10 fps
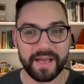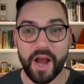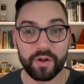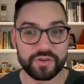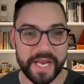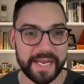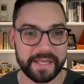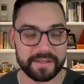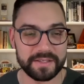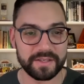Elgton
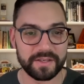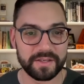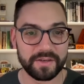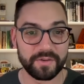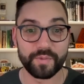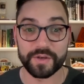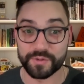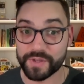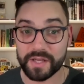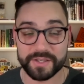Jenkins,
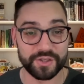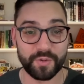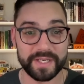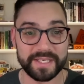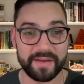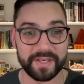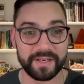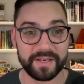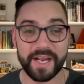Russell Douglas is 27.